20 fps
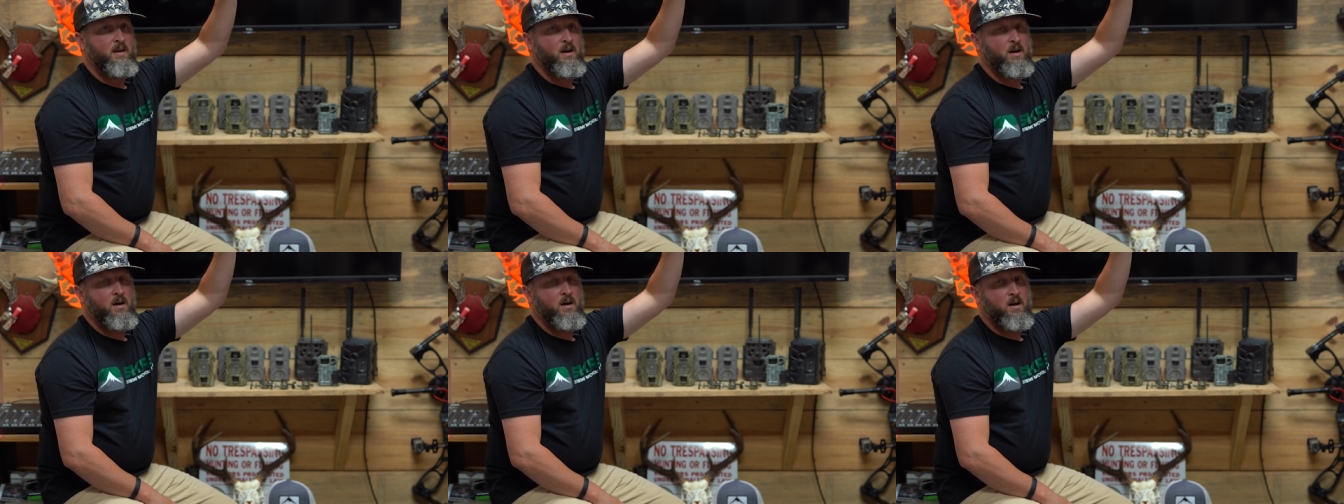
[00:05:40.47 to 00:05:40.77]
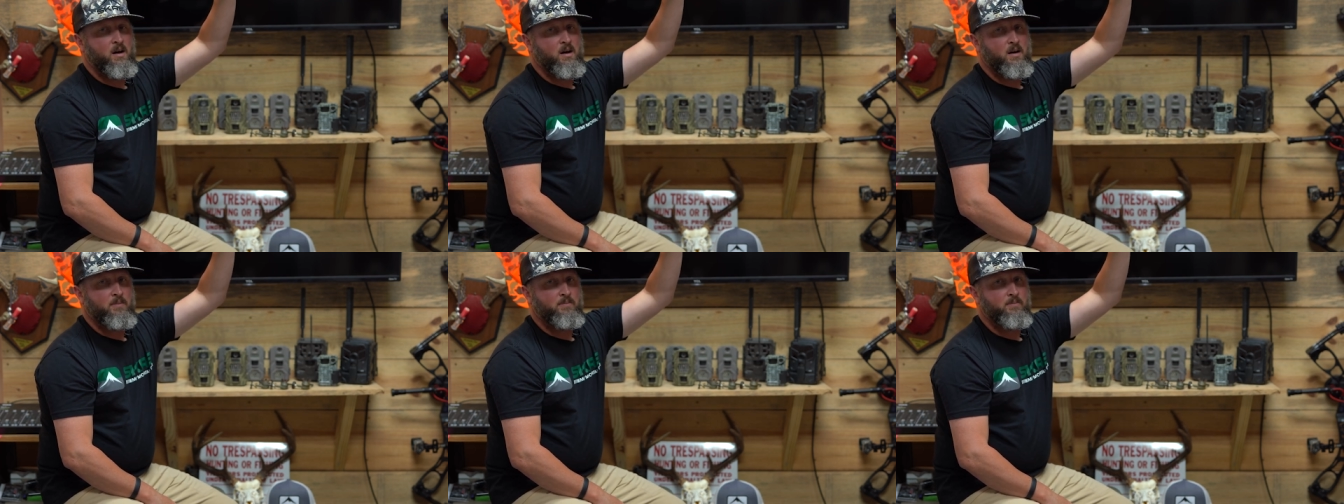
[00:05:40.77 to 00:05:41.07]

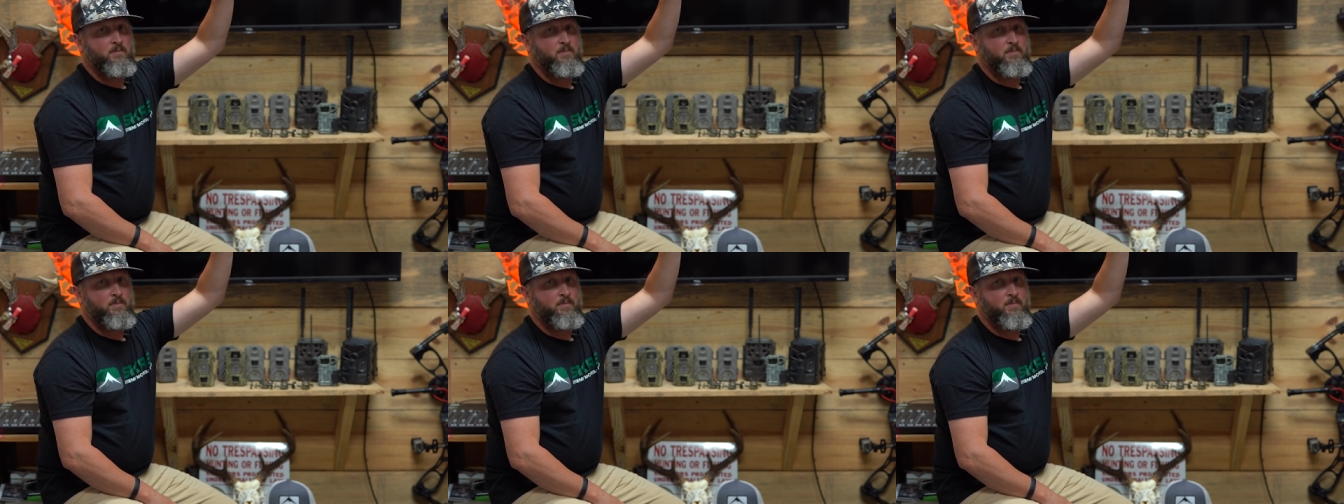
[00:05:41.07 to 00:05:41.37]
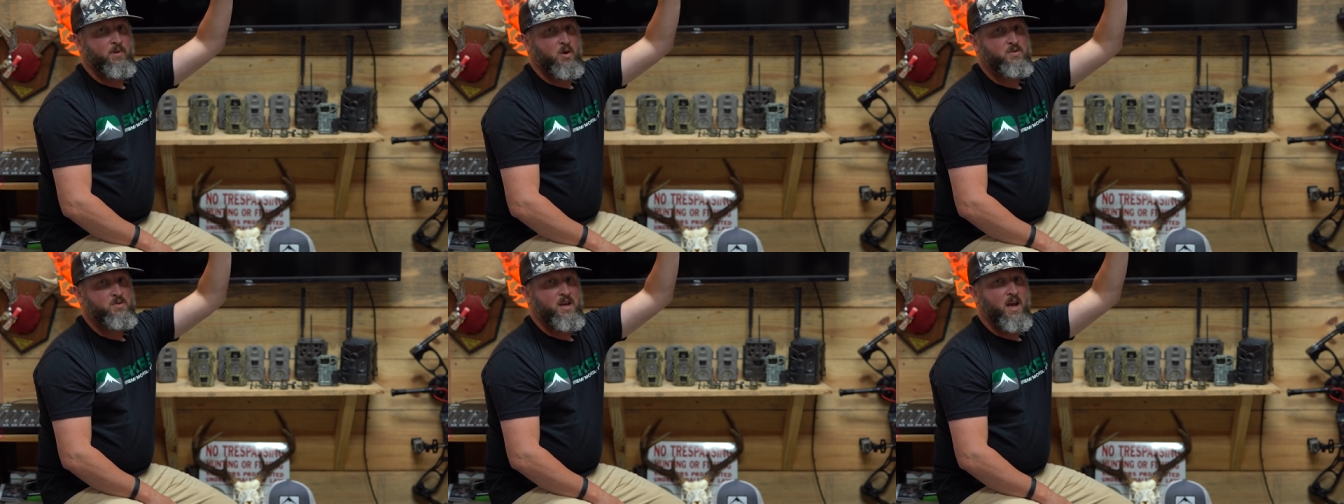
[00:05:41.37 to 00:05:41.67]
uh,
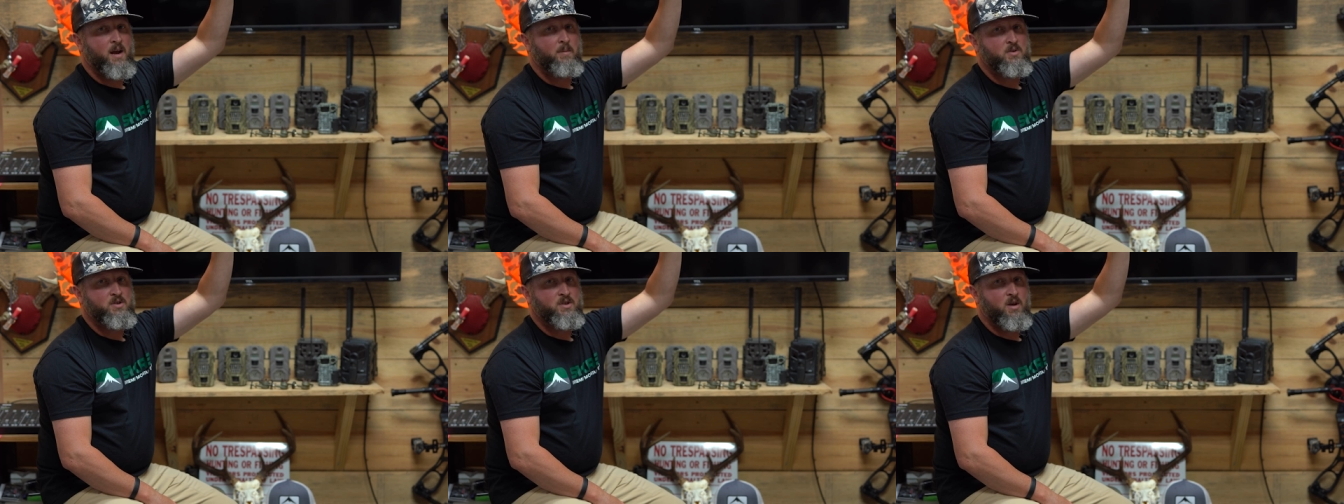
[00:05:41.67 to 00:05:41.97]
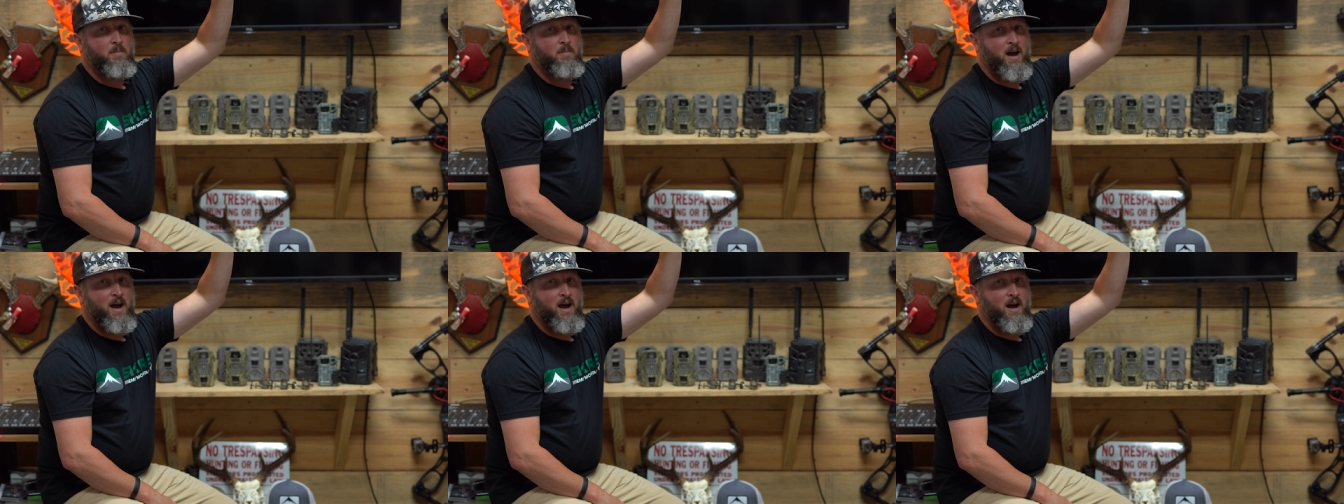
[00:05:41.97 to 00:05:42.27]
those cameras
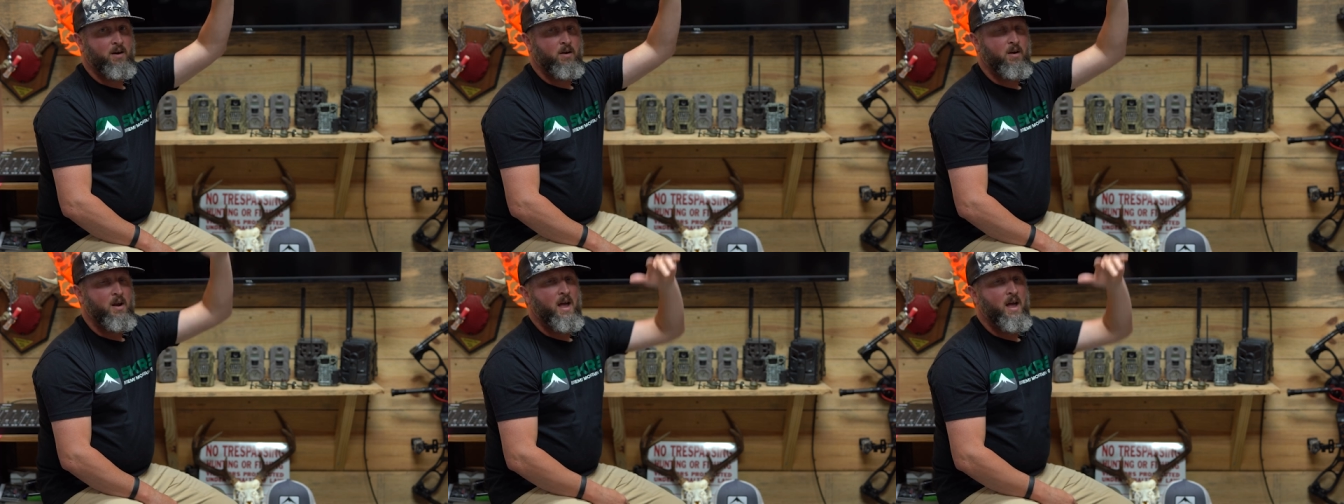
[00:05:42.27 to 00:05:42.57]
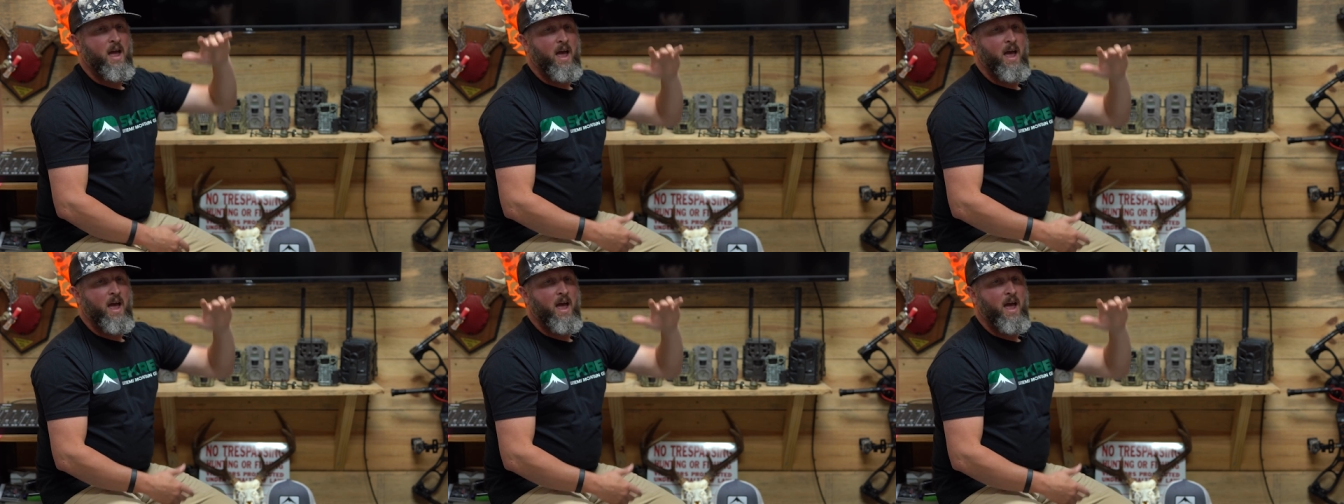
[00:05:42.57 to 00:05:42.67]
up higher.